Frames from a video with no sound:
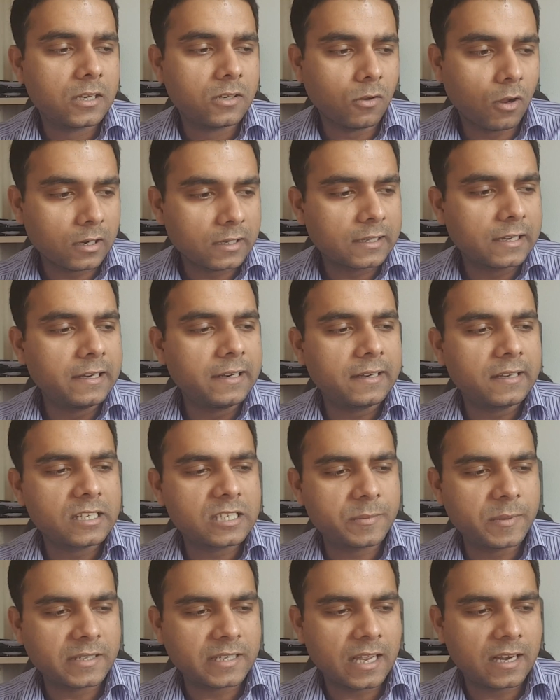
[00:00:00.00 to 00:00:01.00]
non-clinical
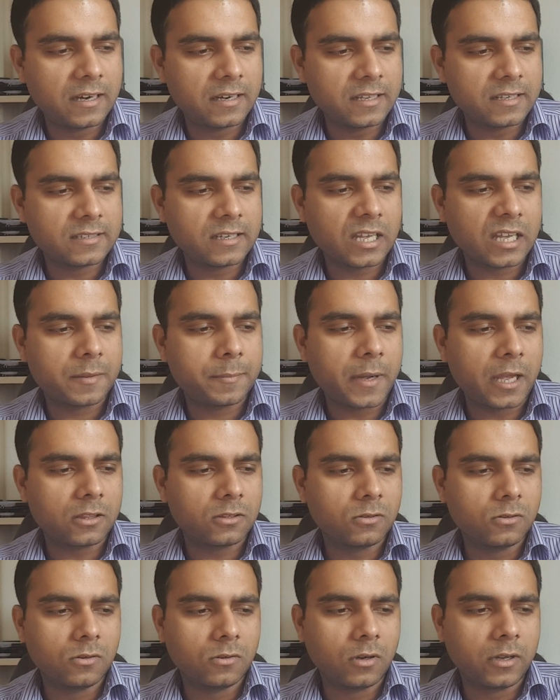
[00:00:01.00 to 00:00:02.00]
specialties like
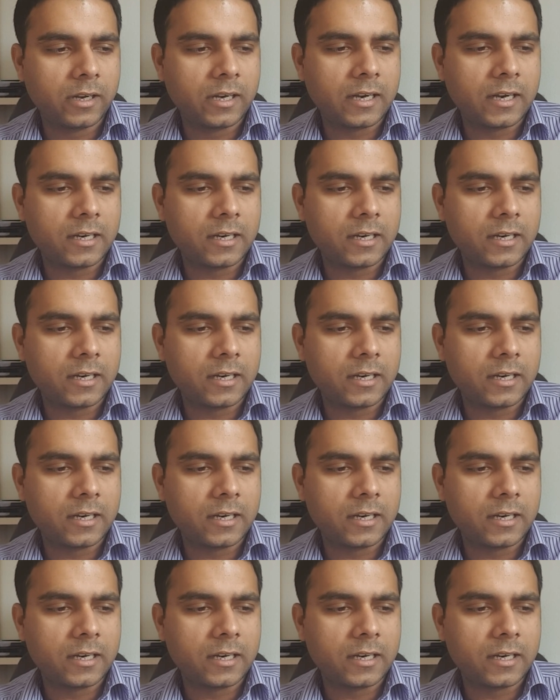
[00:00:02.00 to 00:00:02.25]
patho and